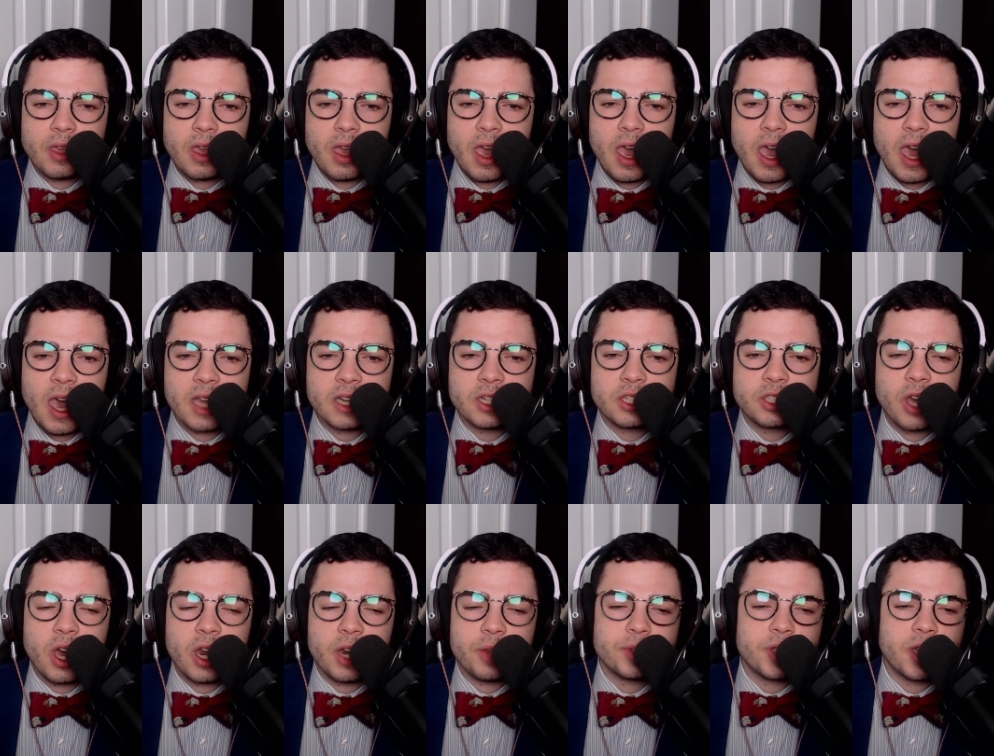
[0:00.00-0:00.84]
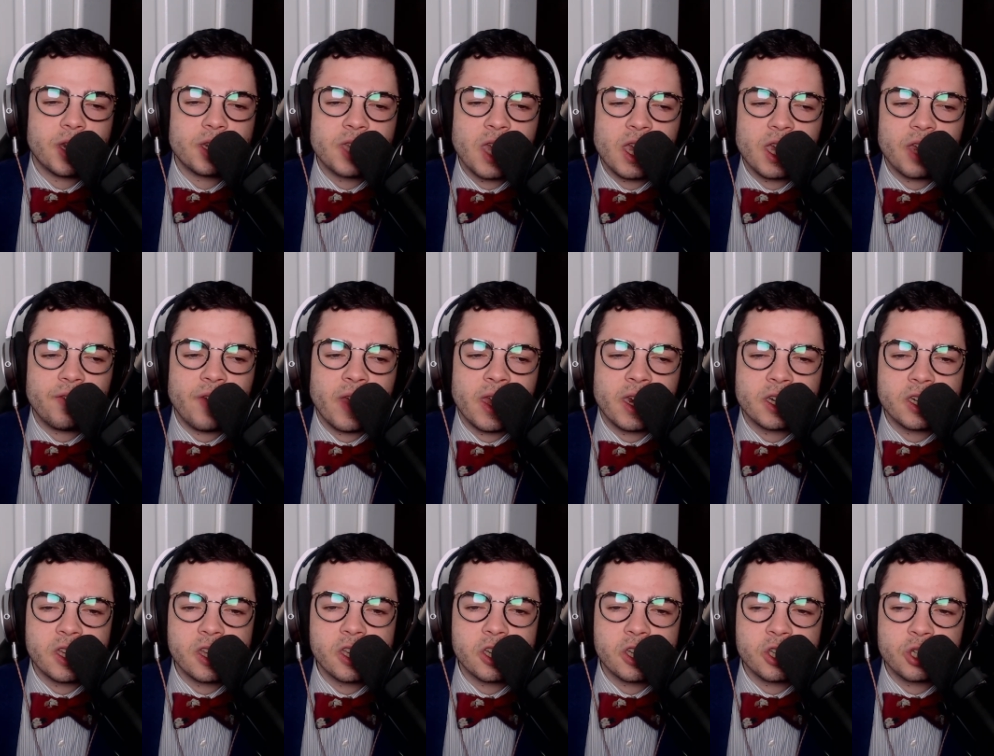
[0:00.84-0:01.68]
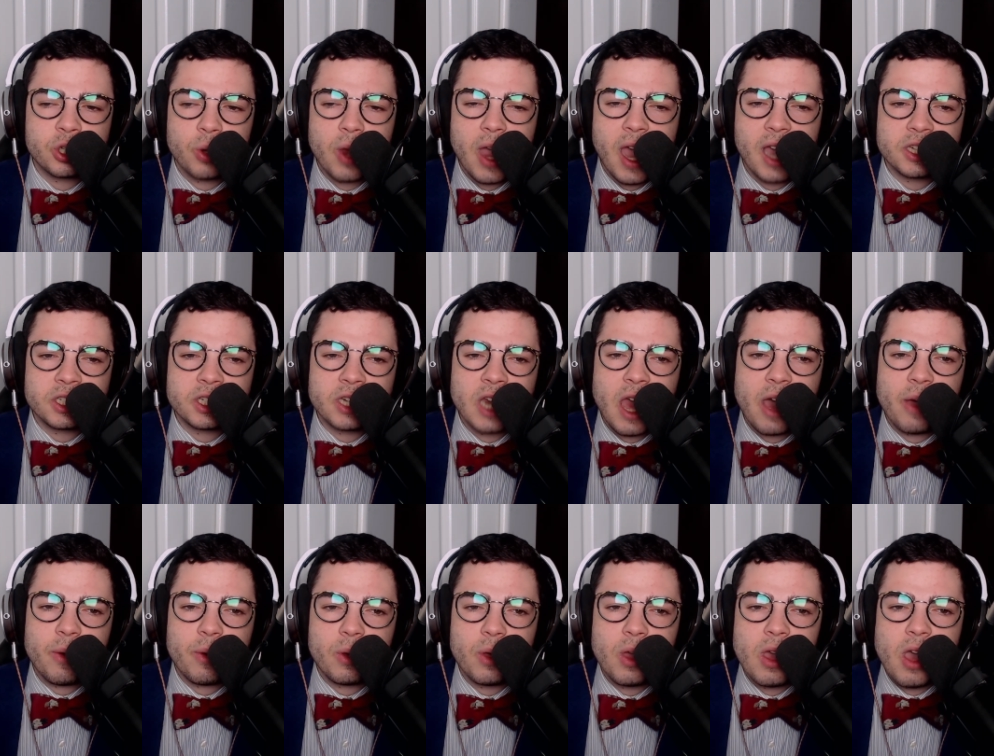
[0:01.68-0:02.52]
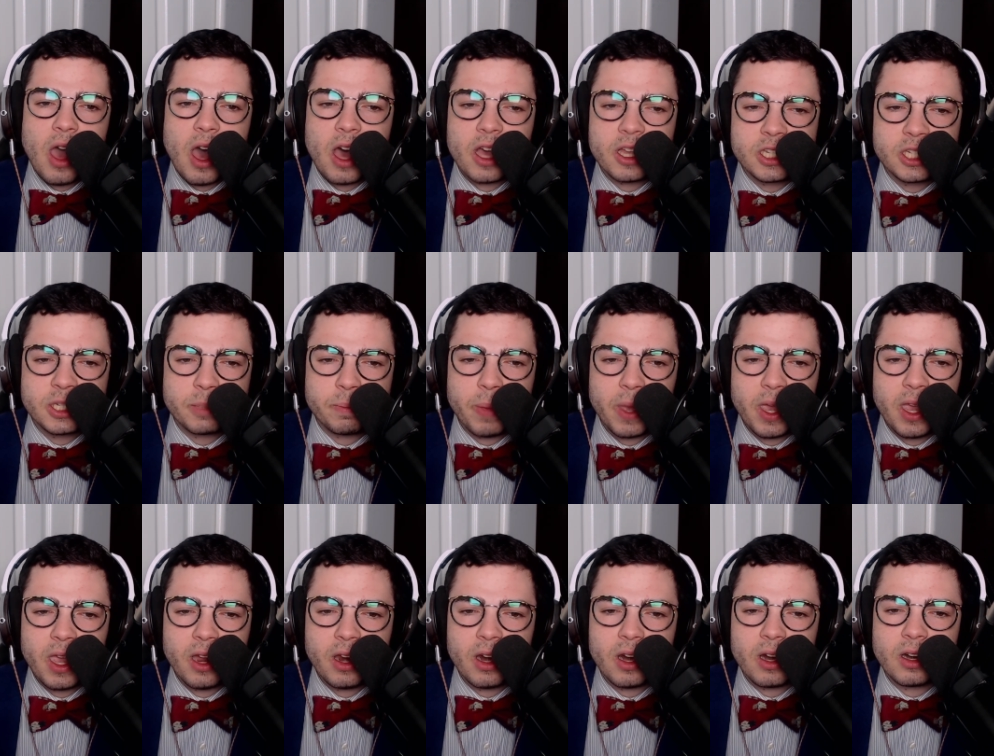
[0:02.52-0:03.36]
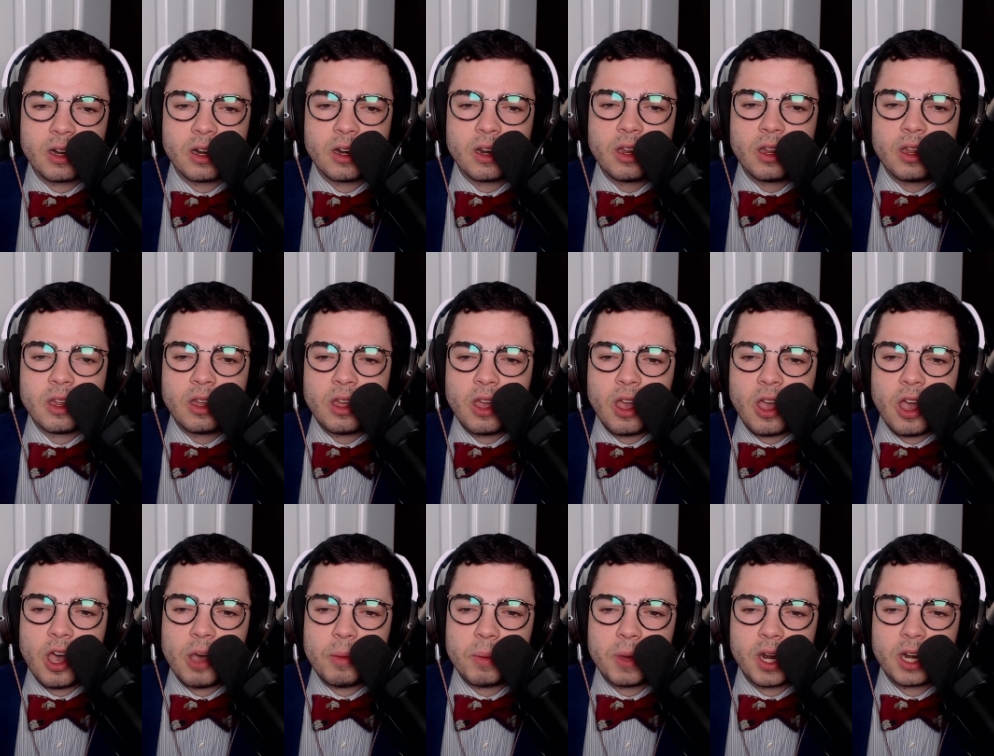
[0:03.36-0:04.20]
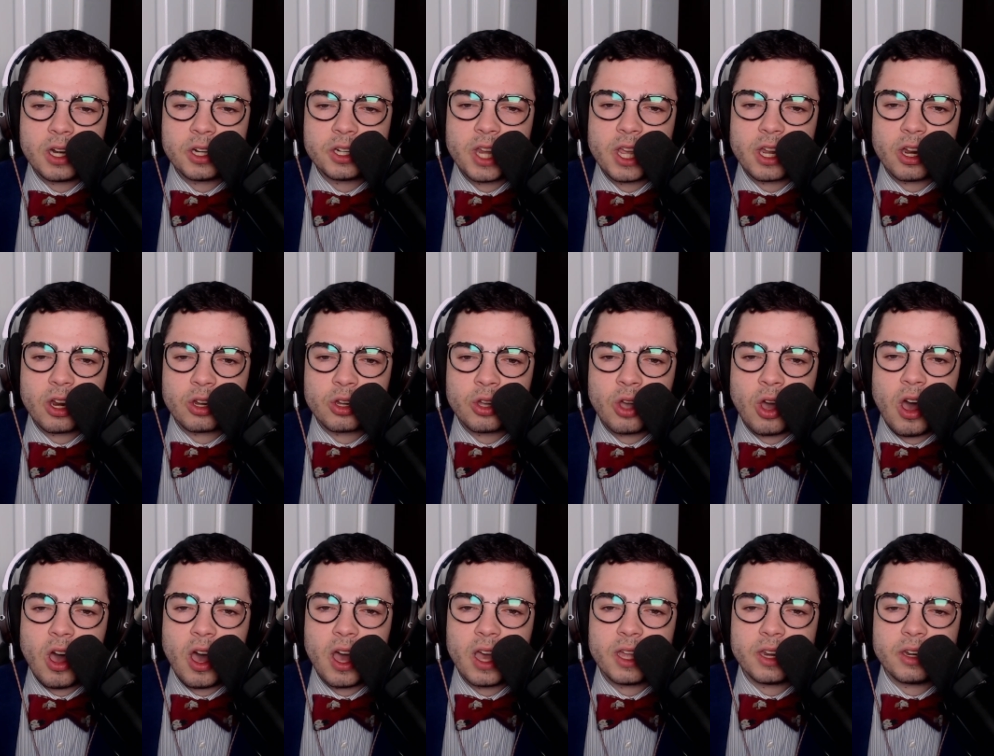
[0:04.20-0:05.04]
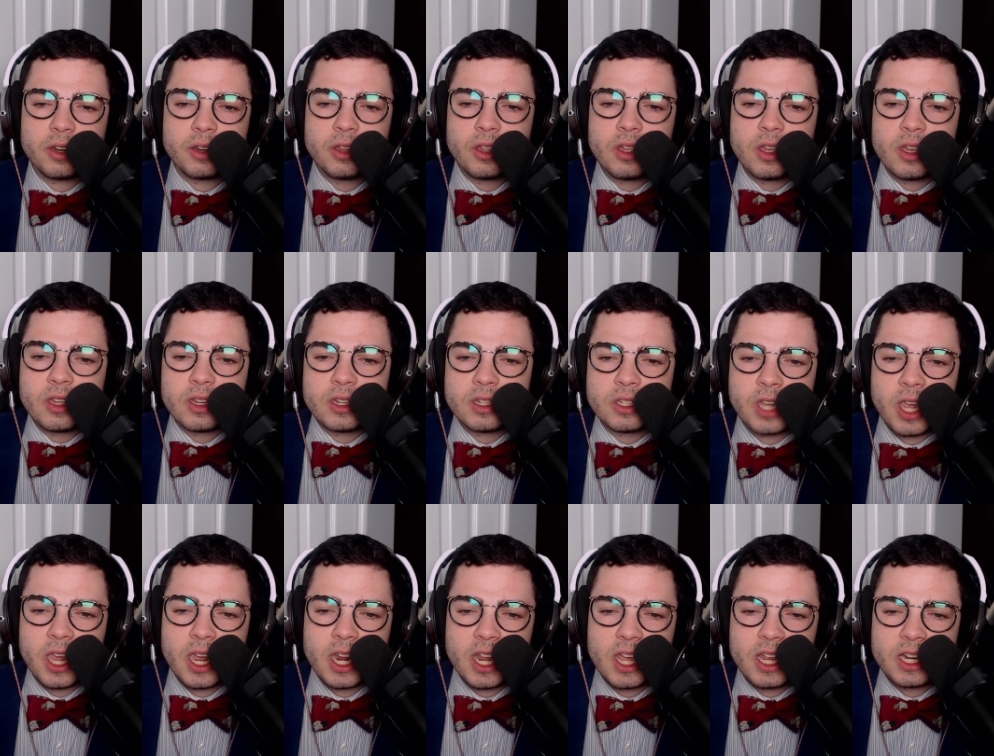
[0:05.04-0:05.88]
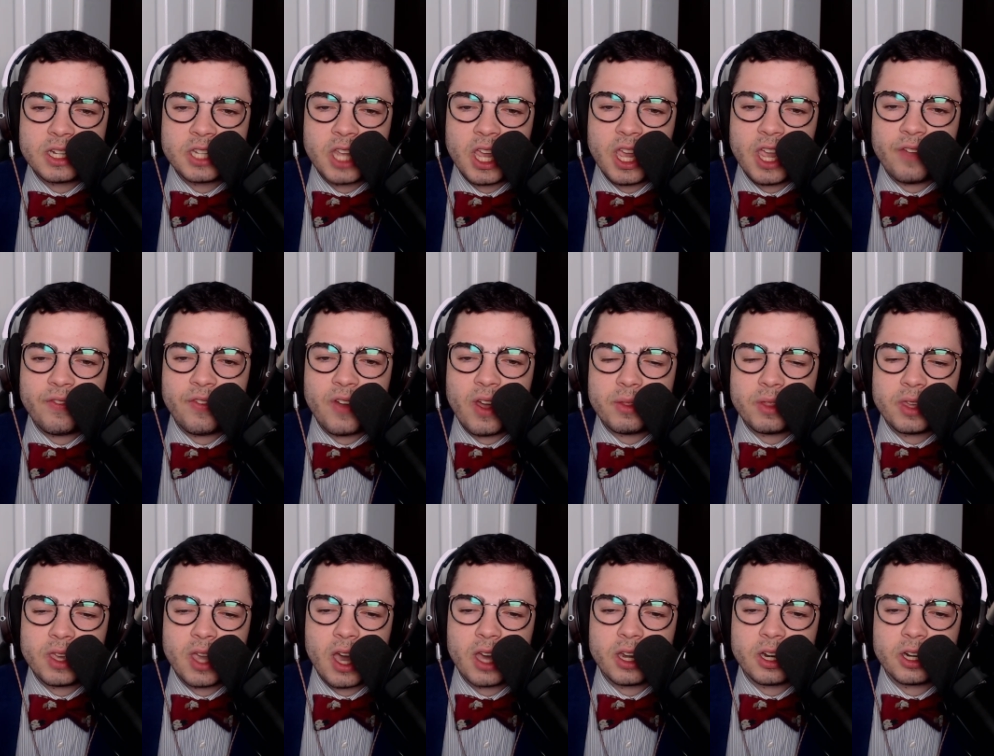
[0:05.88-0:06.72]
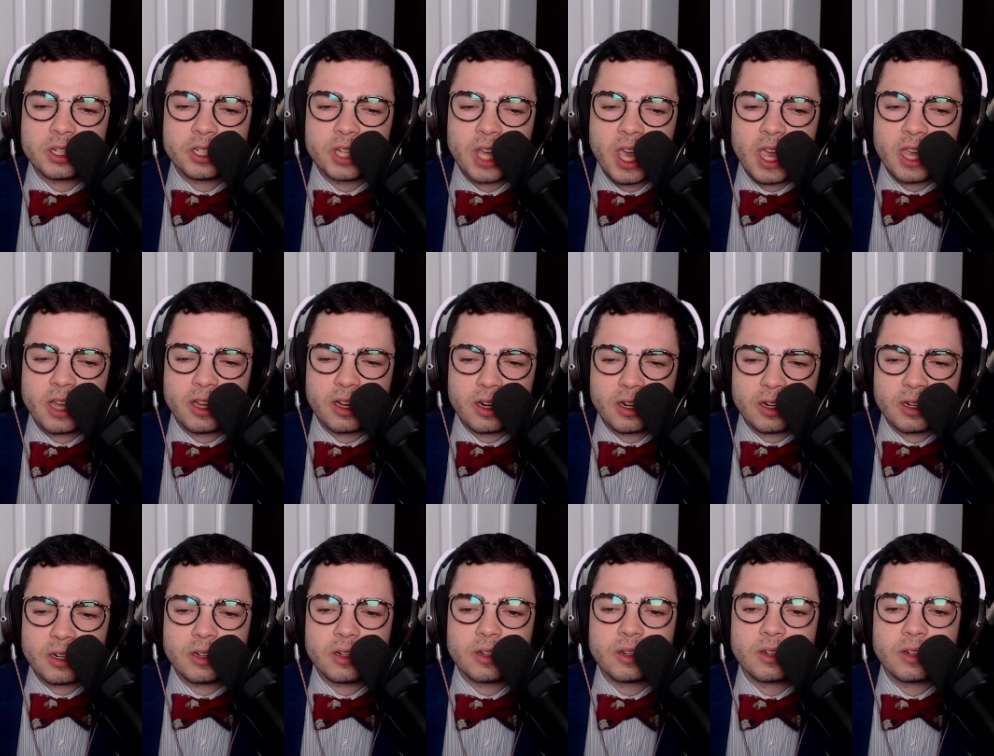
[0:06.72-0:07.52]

Edge thought he was going to take advantage of the distraction. Now a spear. Oh, but Undertaker caught. DDT from the Undertaker.